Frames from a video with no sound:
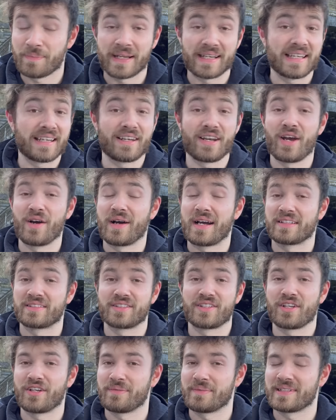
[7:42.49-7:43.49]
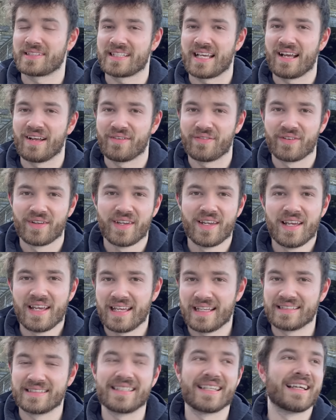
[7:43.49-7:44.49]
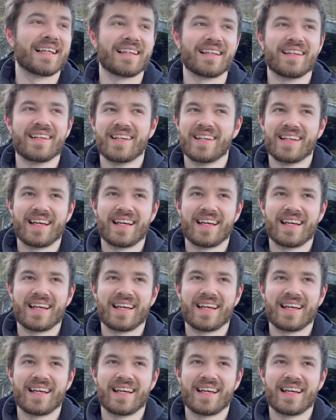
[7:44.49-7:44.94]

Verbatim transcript: I didn't know how to do it myself, until